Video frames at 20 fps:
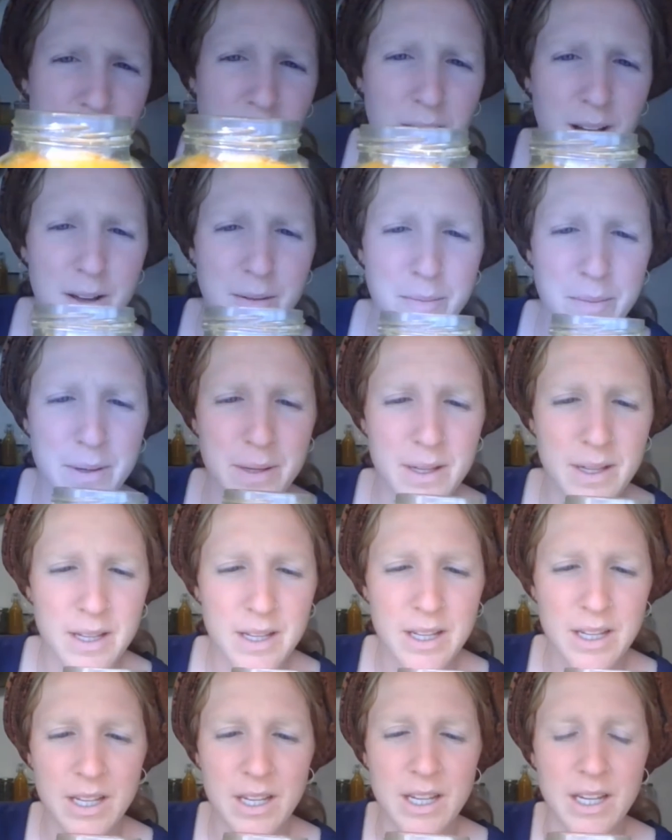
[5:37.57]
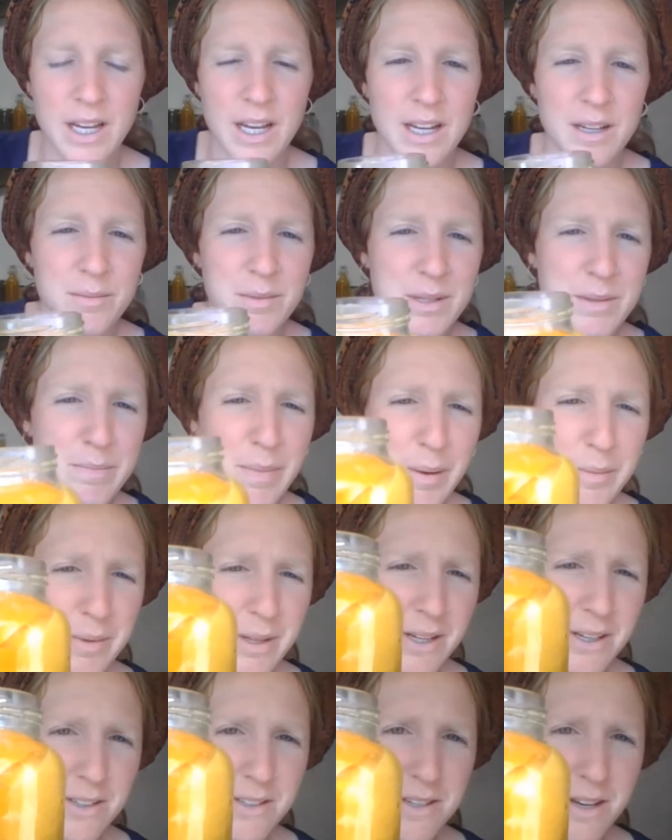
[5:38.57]
top. It's
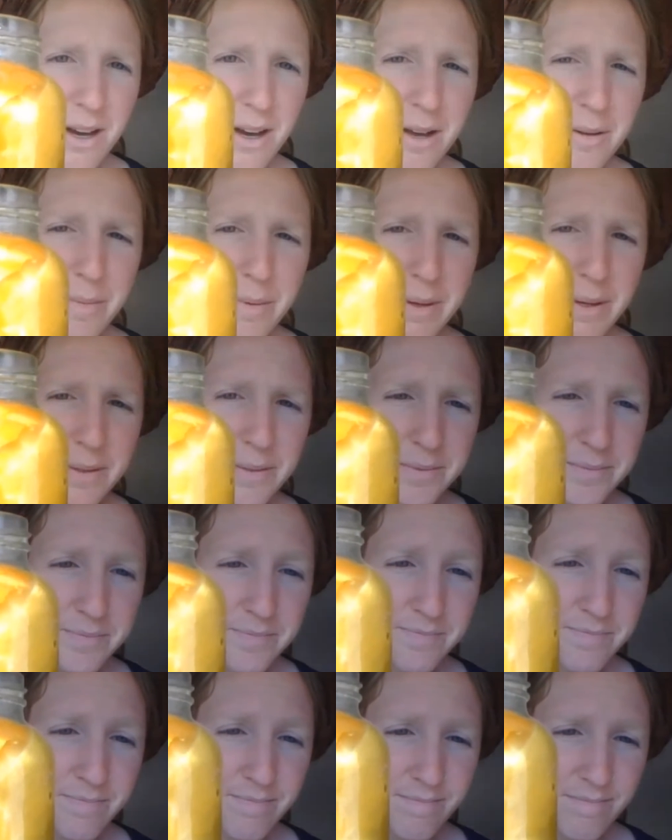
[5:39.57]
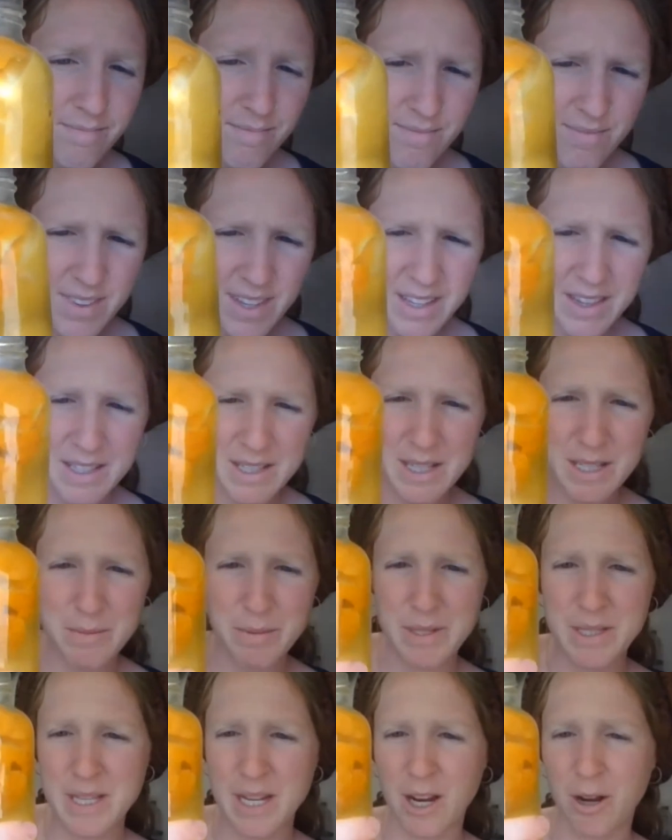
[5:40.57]
bubbling on top. This has
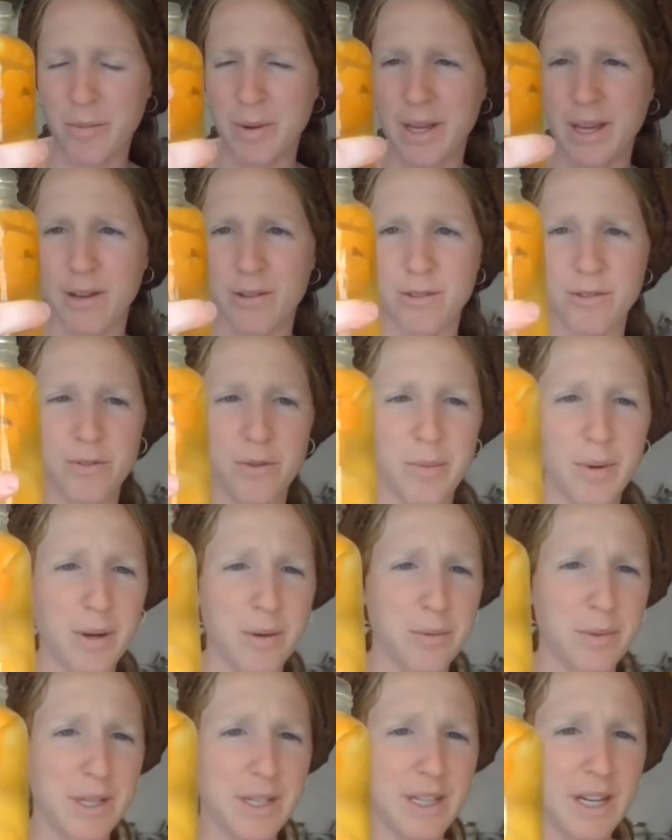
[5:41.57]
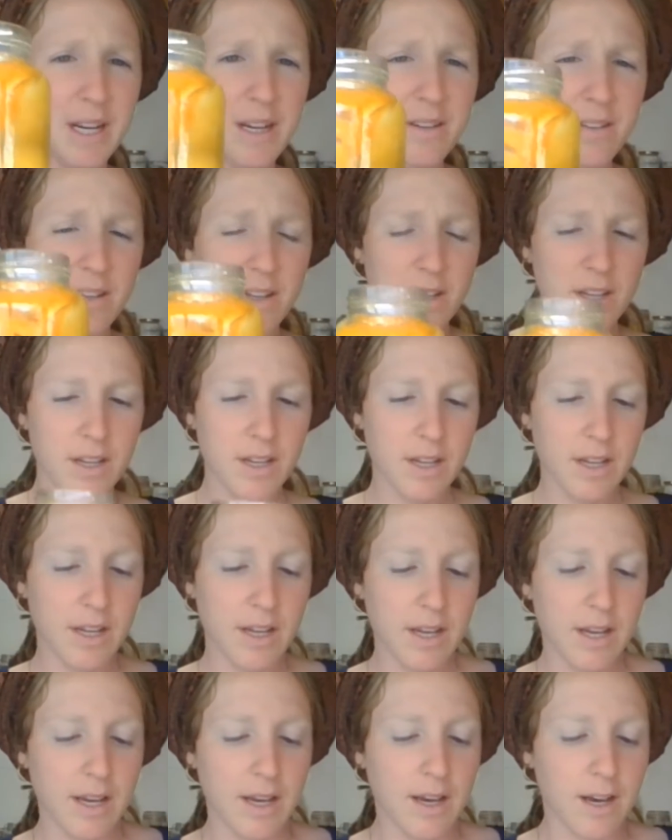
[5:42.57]
been sitting on my counter for about a week now.
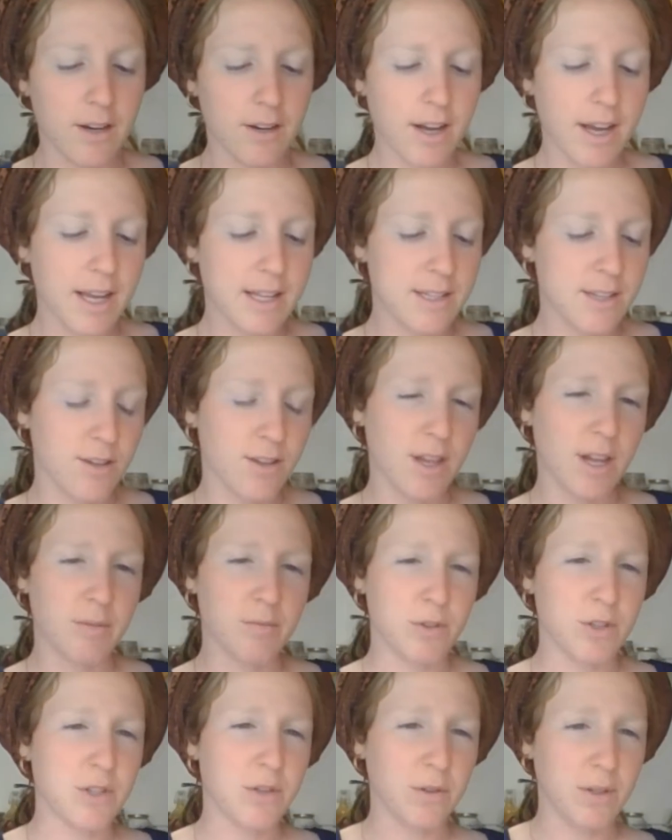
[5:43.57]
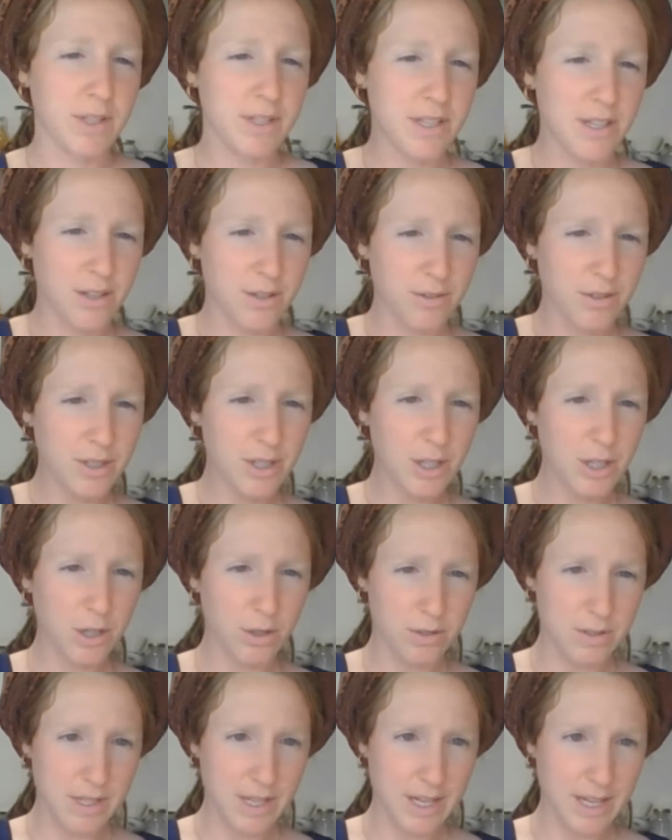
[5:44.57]
Okay, and so then I'm just going to
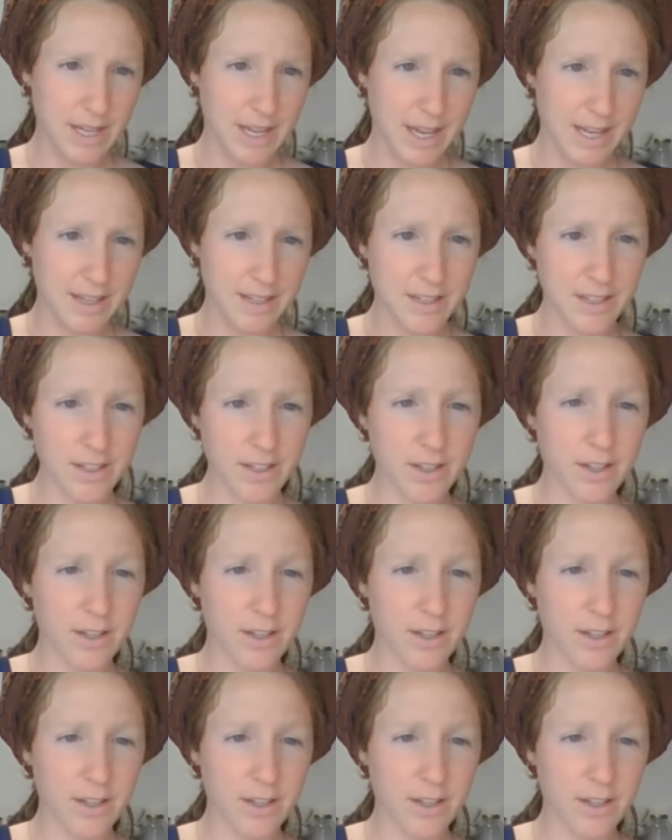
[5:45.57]
close it again.